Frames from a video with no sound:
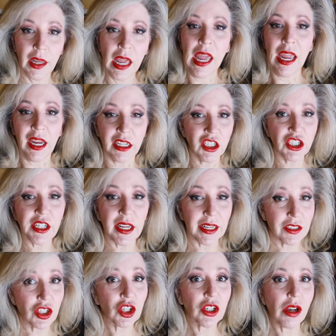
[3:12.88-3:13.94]
And she
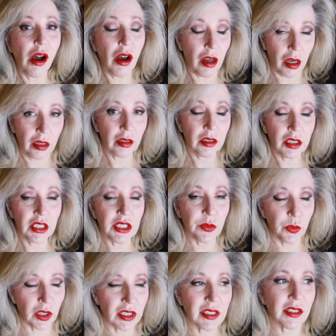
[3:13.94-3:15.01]
has her Kong and she
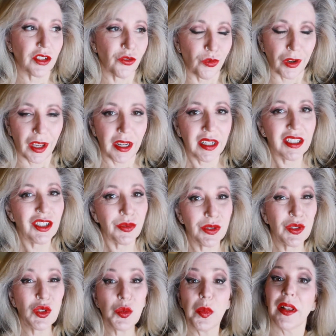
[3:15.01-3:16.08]
wants to run and she
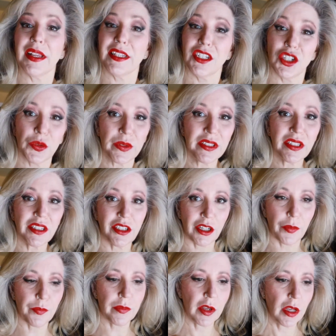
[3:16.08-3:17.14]
wants to play and she wants to
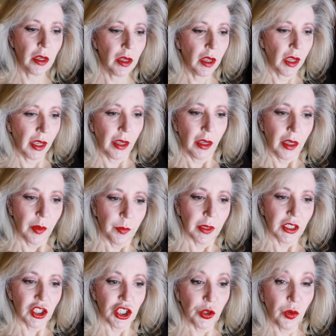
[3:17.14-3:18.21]
jump.
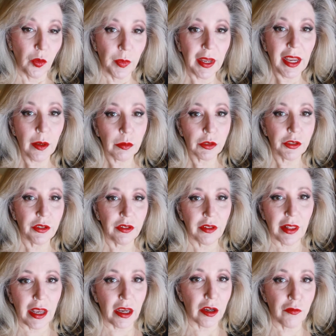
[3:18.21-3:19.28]
But she won't be able to do
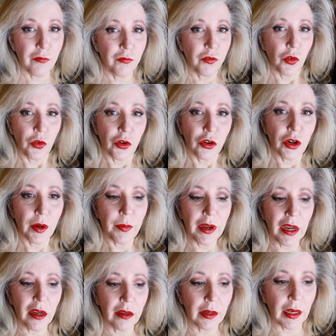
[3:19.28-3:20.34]
that for
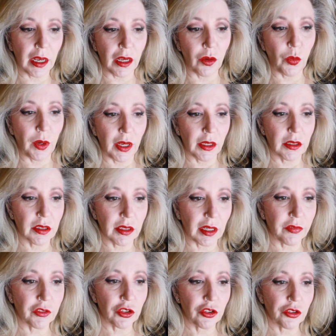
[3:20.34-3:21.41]
about eight weeks
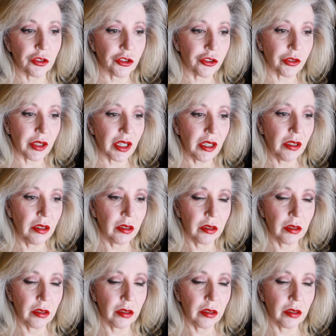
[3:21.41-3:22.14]
after surgery.